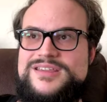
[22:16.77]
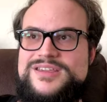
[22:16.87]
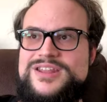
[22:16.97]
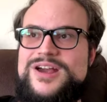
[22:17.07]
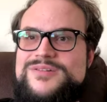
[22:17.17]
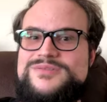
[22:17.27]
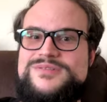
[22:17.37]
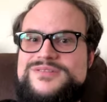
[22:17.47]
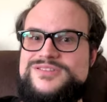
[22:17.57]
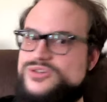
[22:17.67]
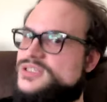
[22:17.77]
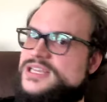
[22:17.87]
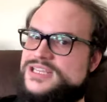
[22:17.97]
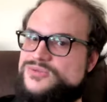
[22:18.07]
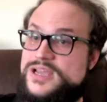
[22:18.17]
you know losing
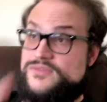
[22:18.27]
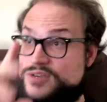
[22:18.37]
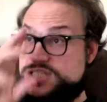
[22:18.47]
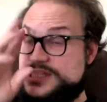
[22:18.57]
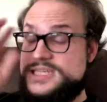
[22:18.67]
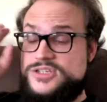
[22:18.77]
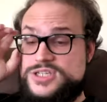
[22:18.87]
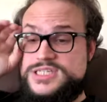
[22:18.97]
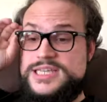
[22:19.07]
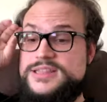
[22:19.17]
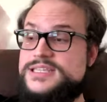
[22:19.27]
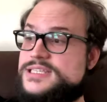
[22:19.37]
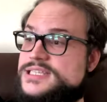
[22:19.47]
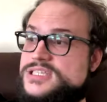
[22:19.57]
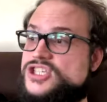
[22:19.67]
his wife, which is interesting.
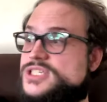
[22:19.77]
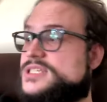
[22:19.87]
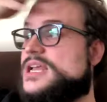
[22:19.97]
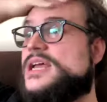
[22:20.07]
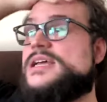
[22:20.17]
This is just